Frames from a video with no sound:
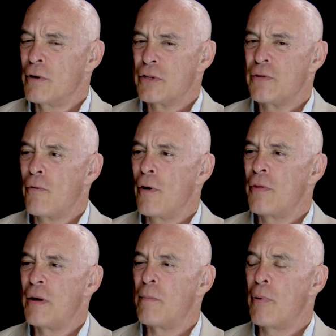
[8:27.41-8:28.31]
words, for
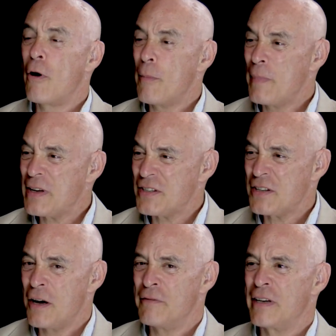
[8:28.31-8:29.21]
the purpose
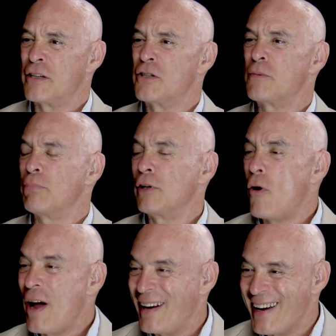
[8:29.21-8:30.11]
of
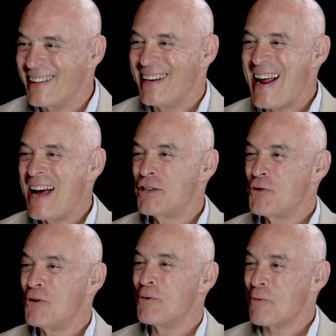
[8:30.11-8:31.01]
exploiting the
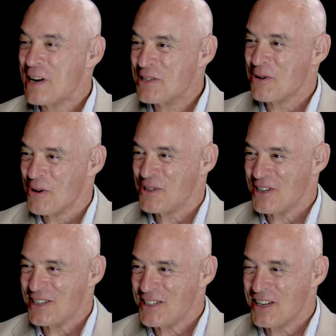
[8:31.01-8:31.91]
natural
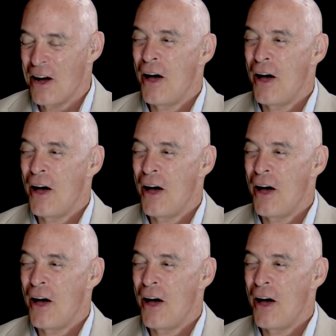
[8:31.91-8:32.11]
resources